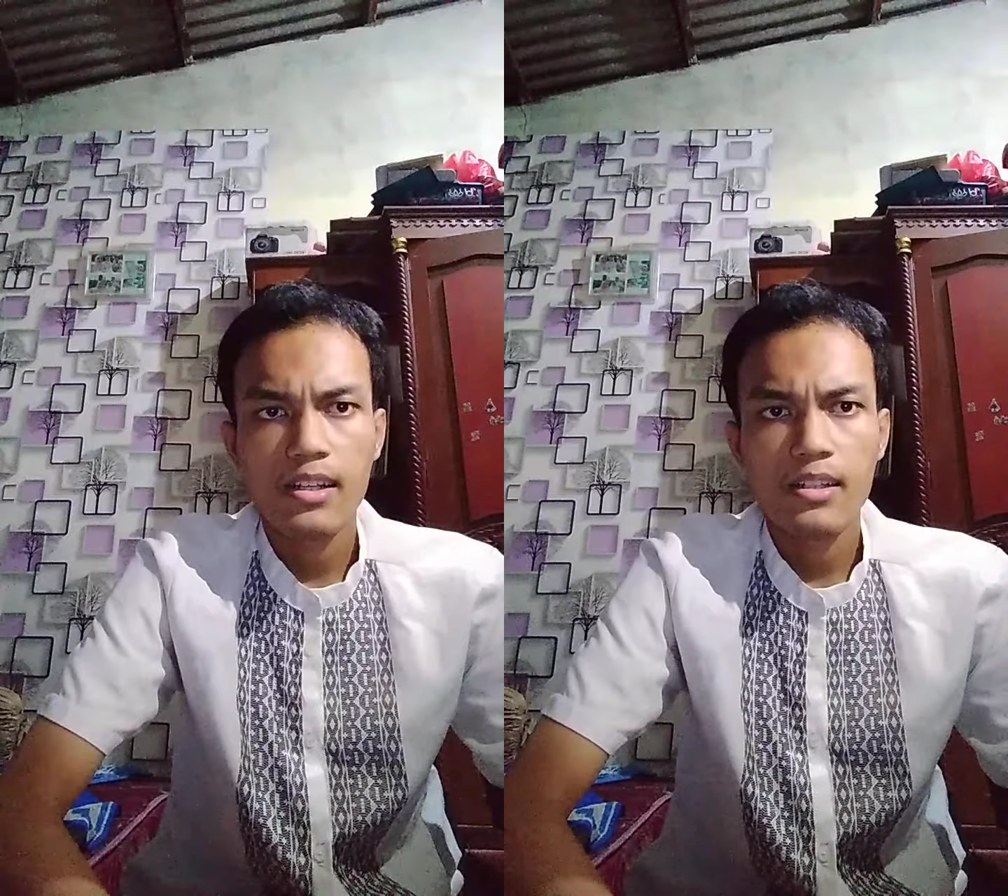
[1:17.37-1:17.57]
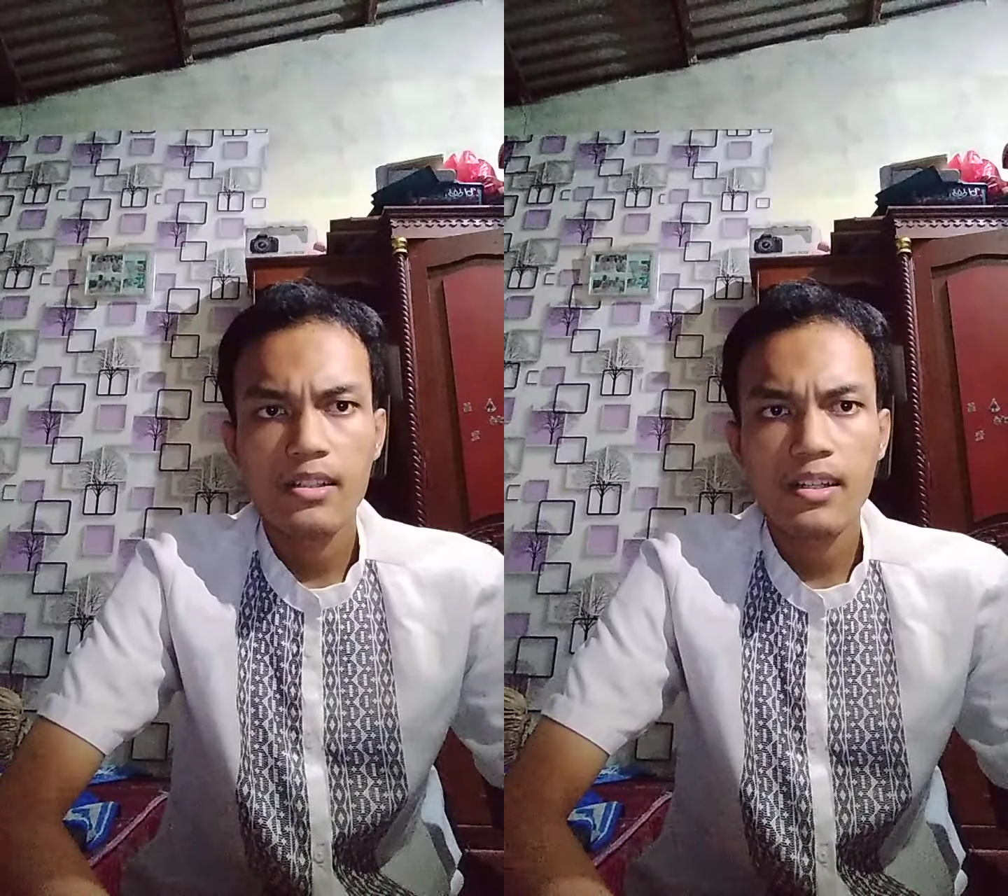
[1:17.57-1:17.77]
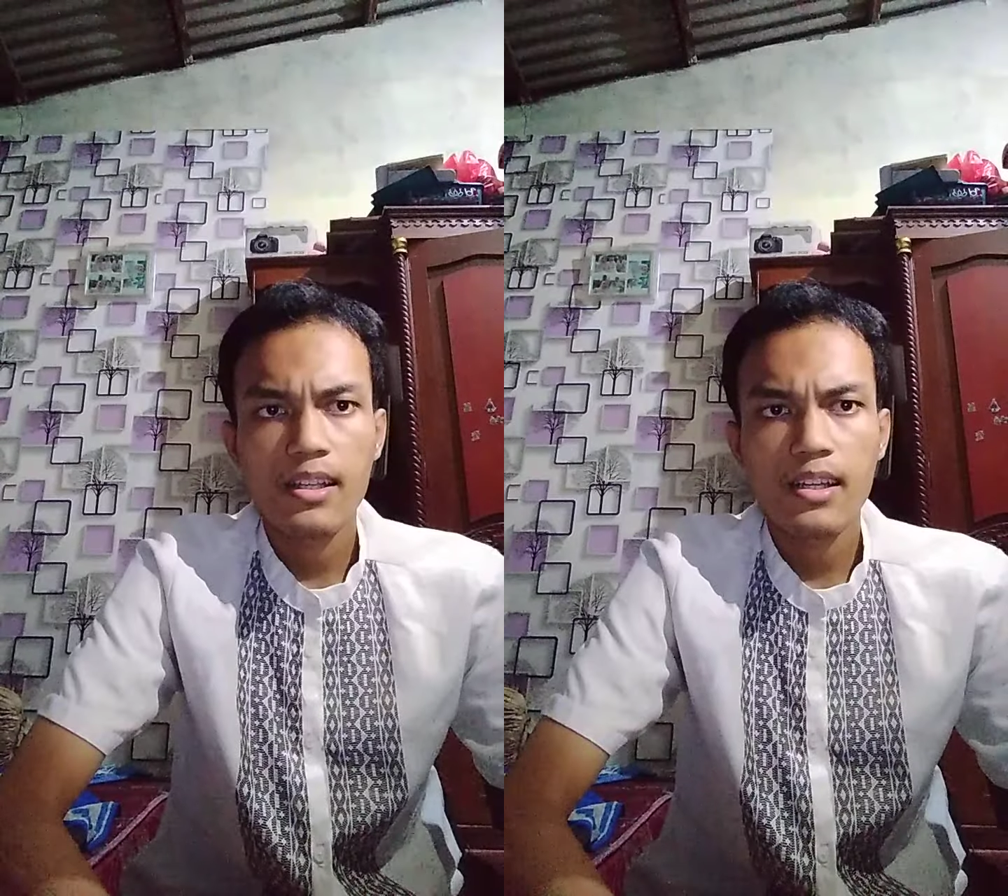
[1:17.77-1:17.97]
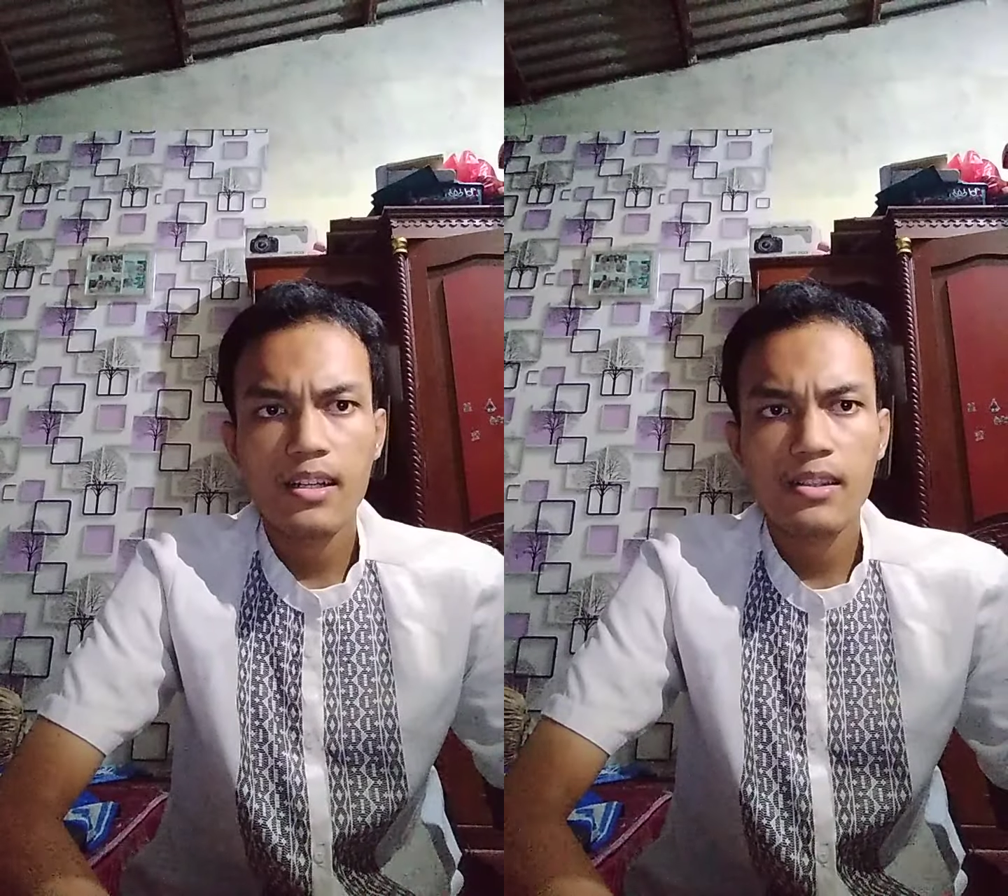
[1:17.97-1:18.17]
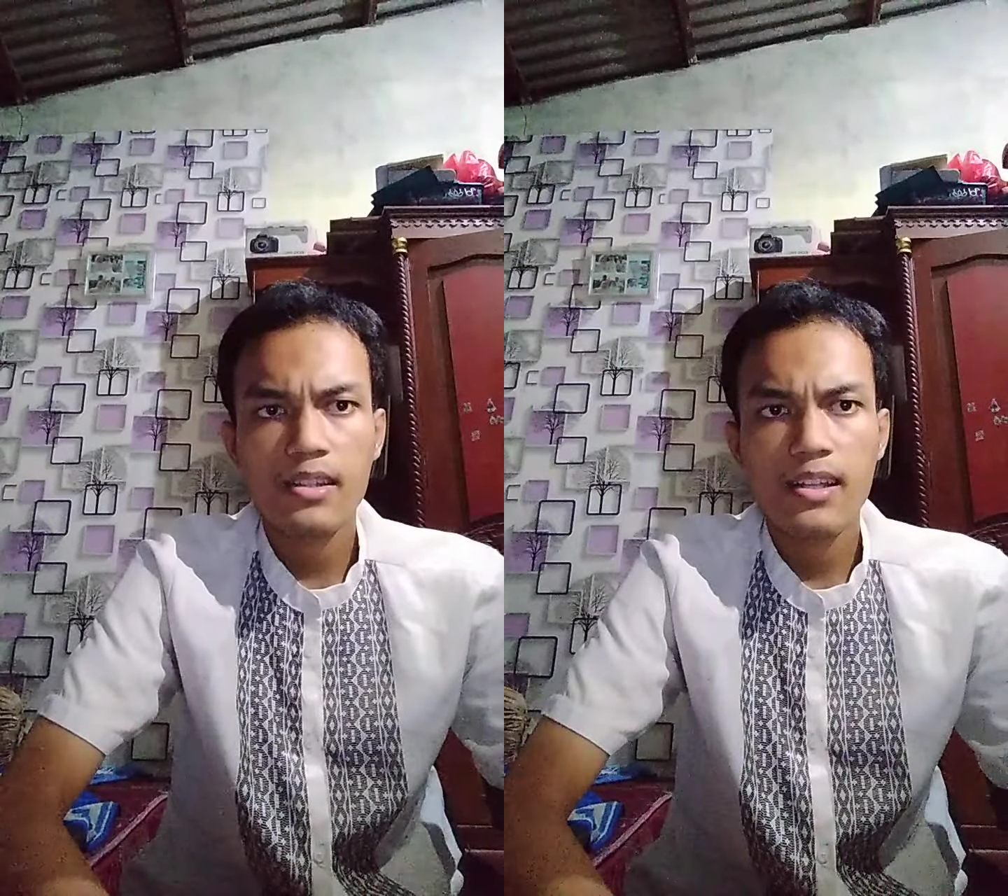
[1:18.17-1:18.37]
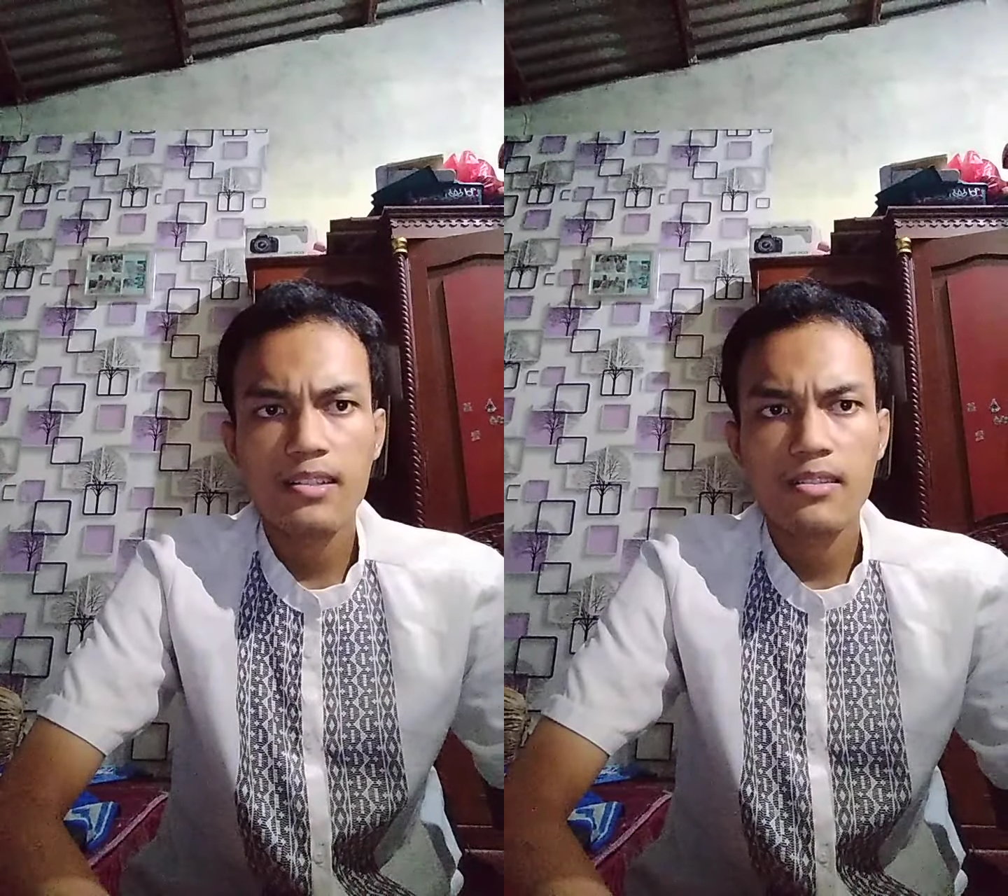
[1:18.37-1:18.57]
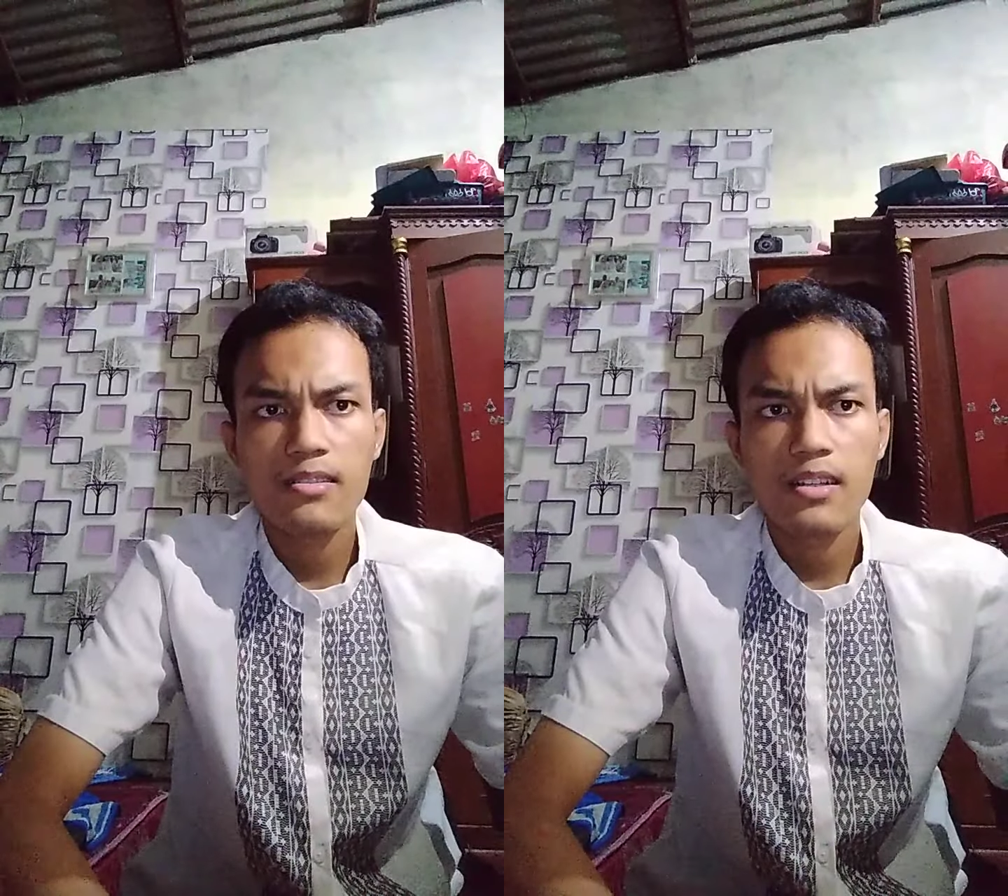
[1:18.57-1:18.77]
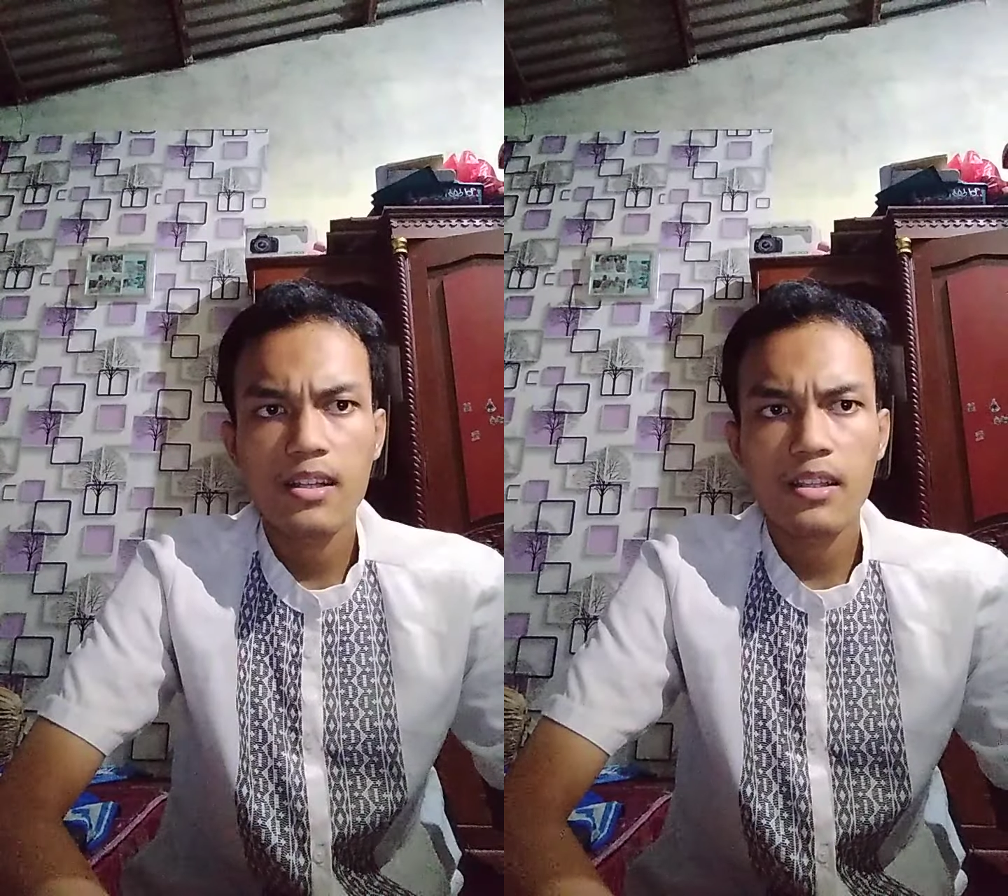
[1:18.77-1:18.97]
DNA contains the
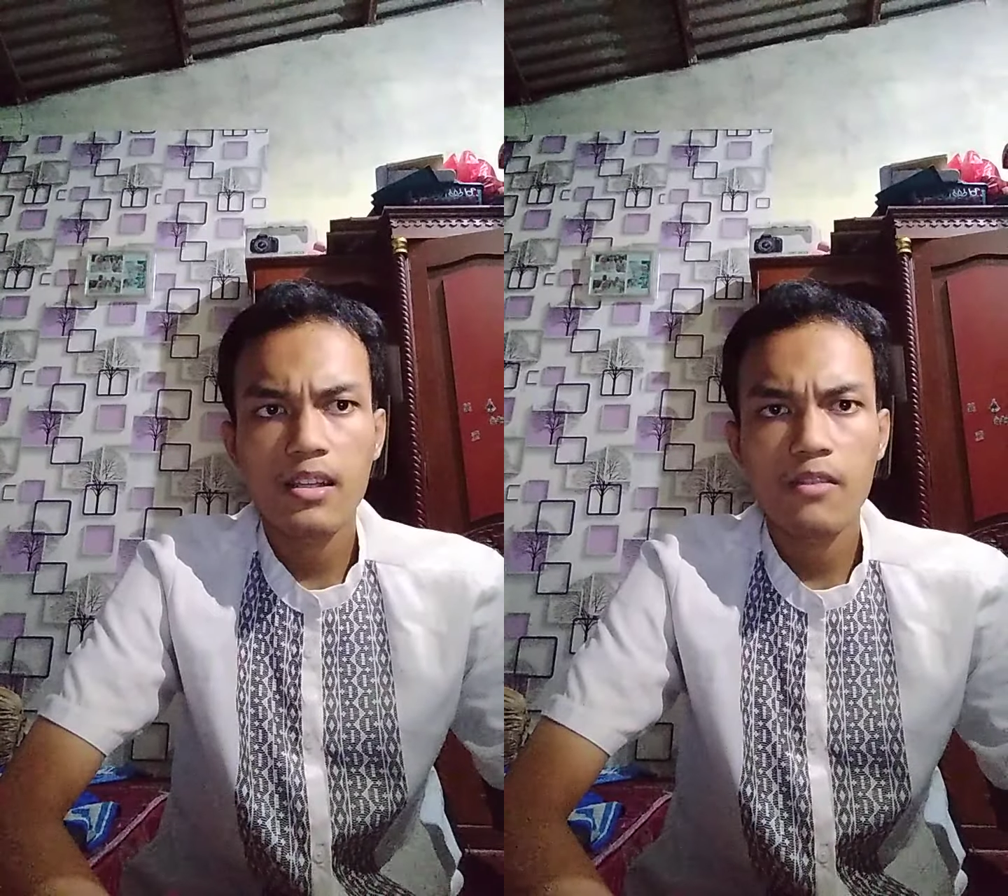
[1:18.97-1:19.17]
genetic